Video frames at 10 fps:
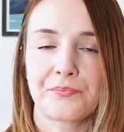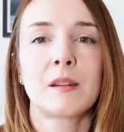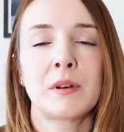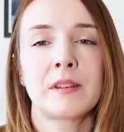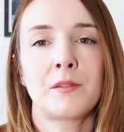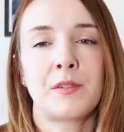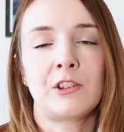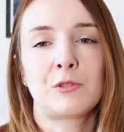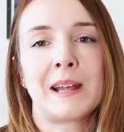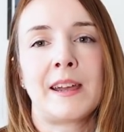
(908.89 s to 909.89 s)
So once I've
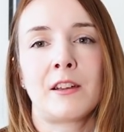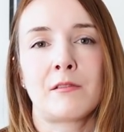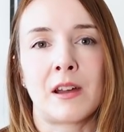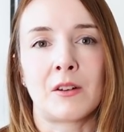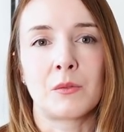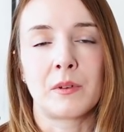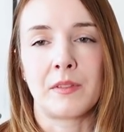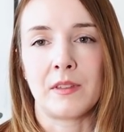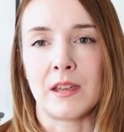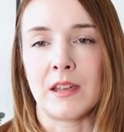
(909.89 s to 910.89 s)
finished playing around
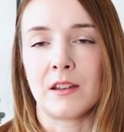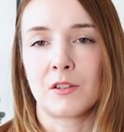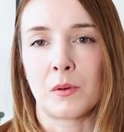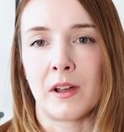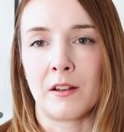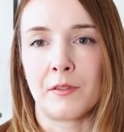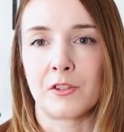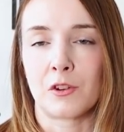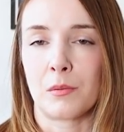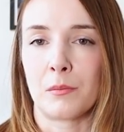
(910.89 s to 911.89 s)
with the twirl of the
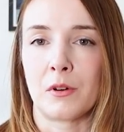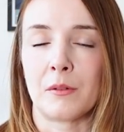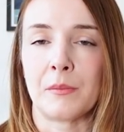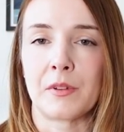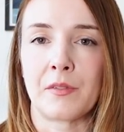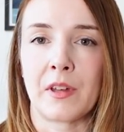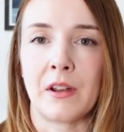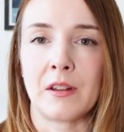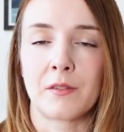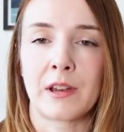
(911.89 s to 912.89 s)
top and bottoms of
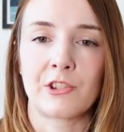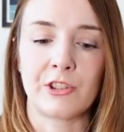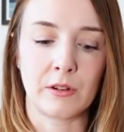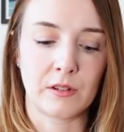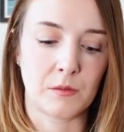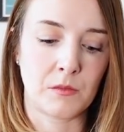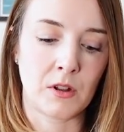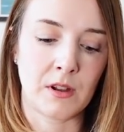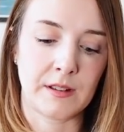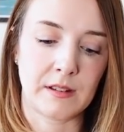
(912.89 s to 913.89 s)
those, I've actually got some
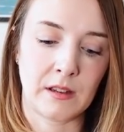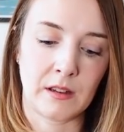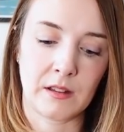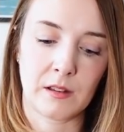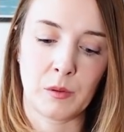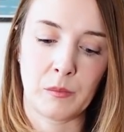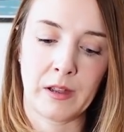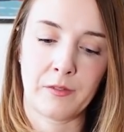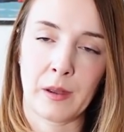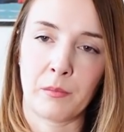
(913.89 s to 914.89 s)
nicer
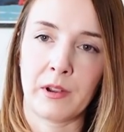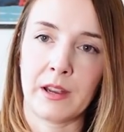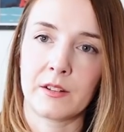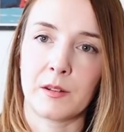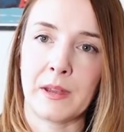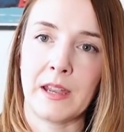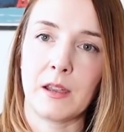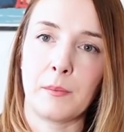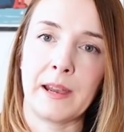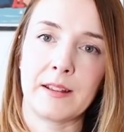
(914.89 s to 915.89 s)
swimwear fabric to make
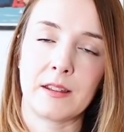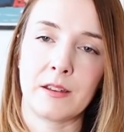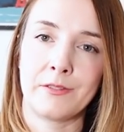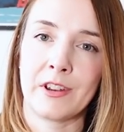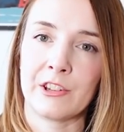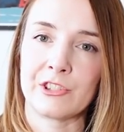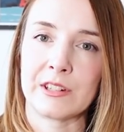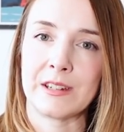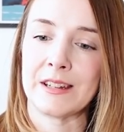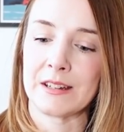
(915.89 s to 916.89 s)
a better
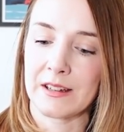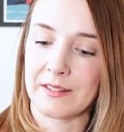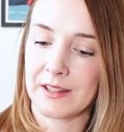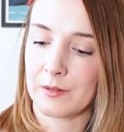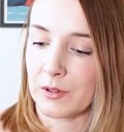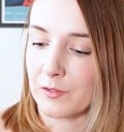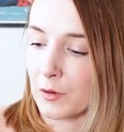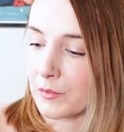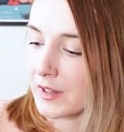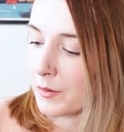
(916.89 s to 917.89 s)
version in. And this was
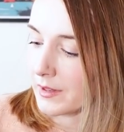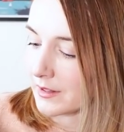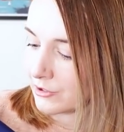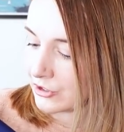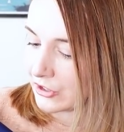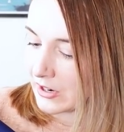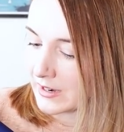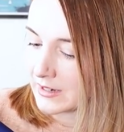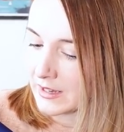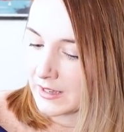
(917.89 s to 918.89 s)
from Somi
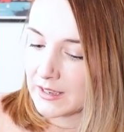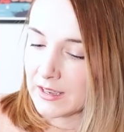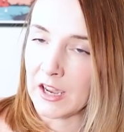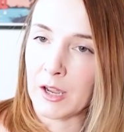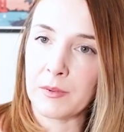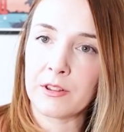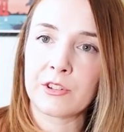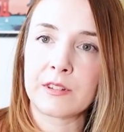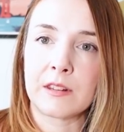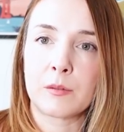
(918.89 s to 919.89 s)
Sunshine. It's
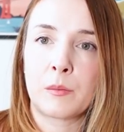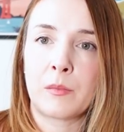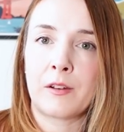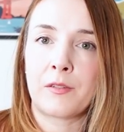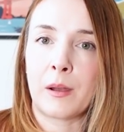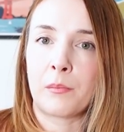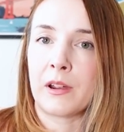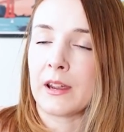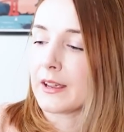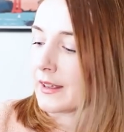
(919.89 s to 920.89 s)
just a swimwear
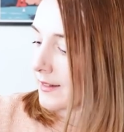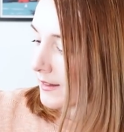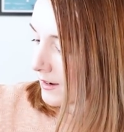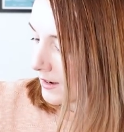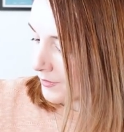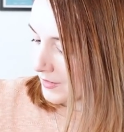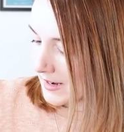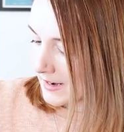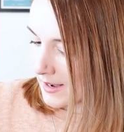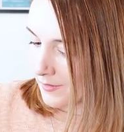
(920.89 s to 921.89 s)
fabric. It's in a
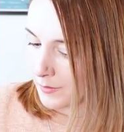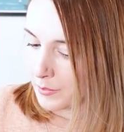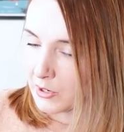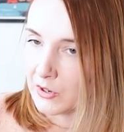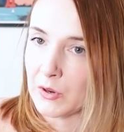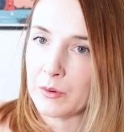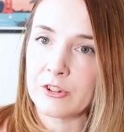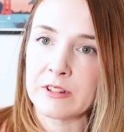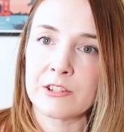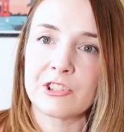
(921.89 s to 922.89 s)
lovely navy blue,
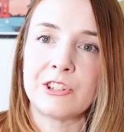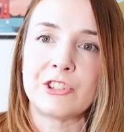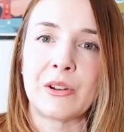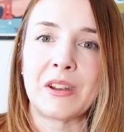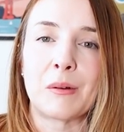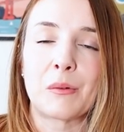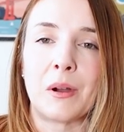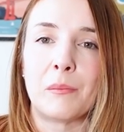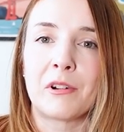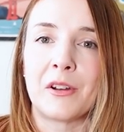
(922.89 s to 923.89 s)
which is actually showing up
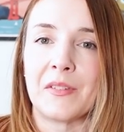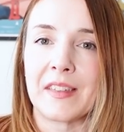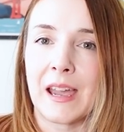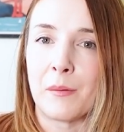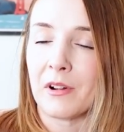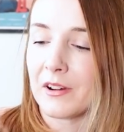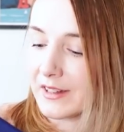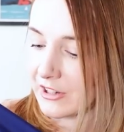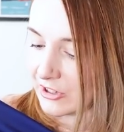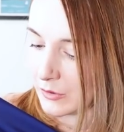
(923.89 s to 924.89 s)
quite bright on the camera.
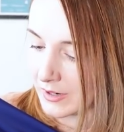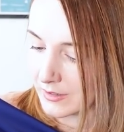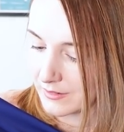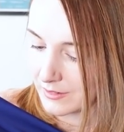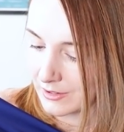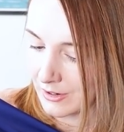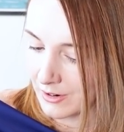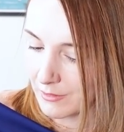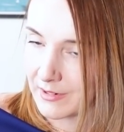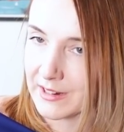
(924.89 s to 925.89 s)
It's actually quite
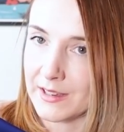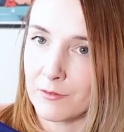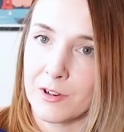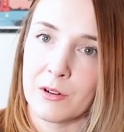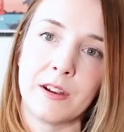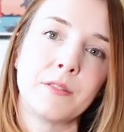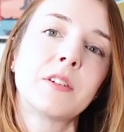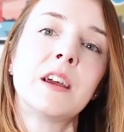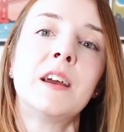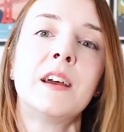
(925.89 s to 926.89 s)
dark really in real
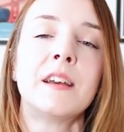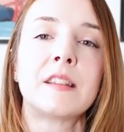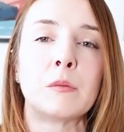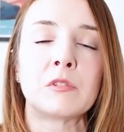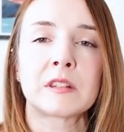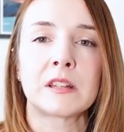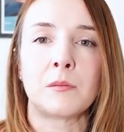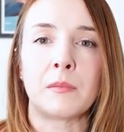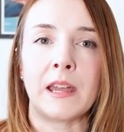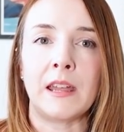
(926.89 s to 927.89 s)
life. So I'm just going
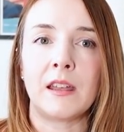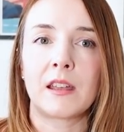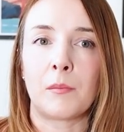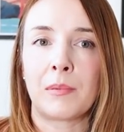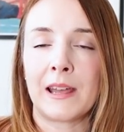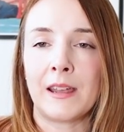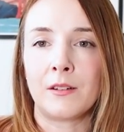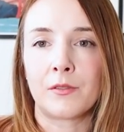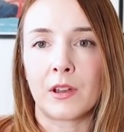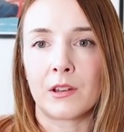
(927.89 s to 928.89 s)
to make a
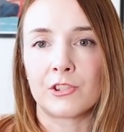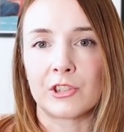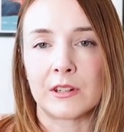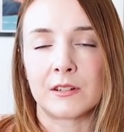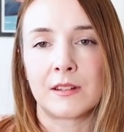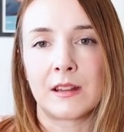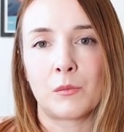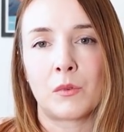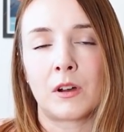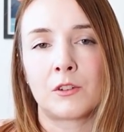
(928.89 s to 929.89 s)
plain version. And
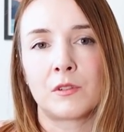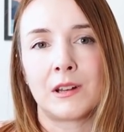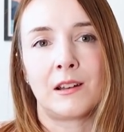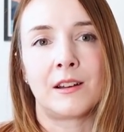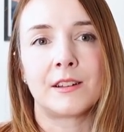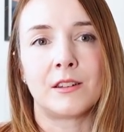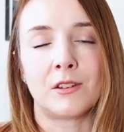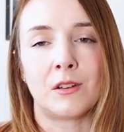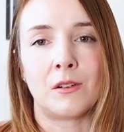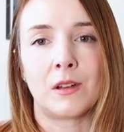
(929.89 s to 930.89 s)
that what I'd really like to
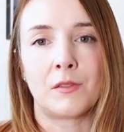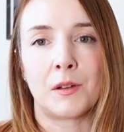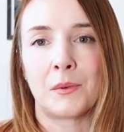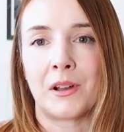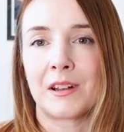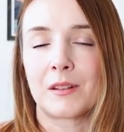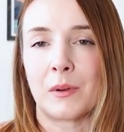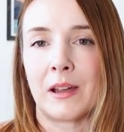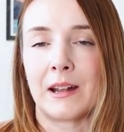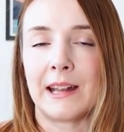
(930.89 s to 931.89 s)
do, if it works
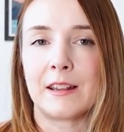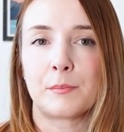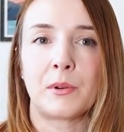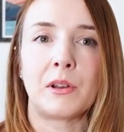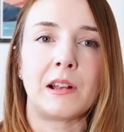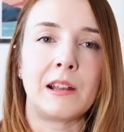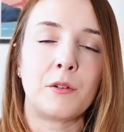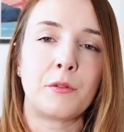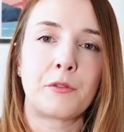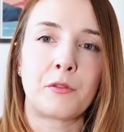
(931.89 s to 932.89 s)
well, is put a
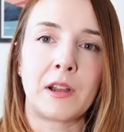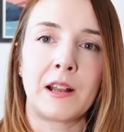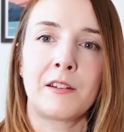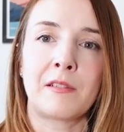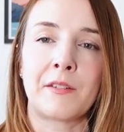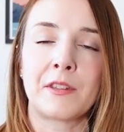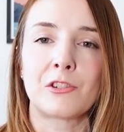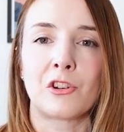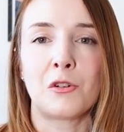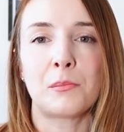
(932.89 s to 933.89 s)
little frill around the
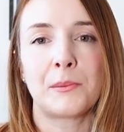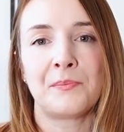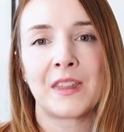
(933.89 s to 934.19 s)
top.